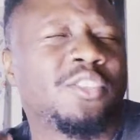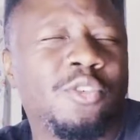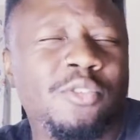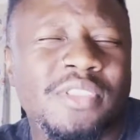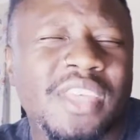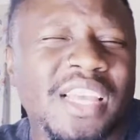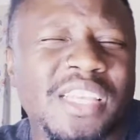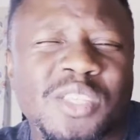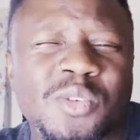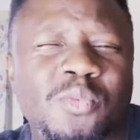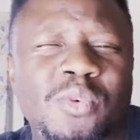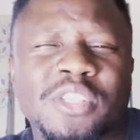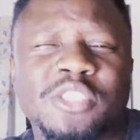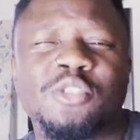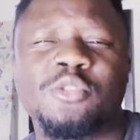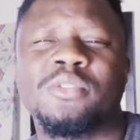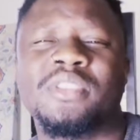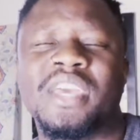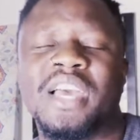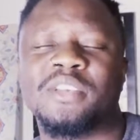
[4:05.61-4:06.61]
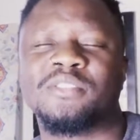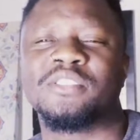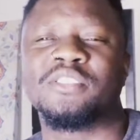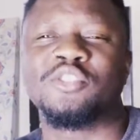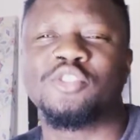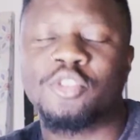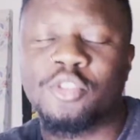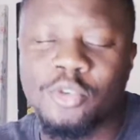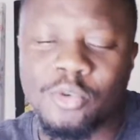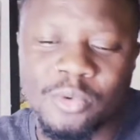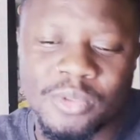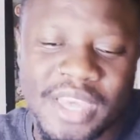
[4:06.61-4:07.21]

2001, 2002,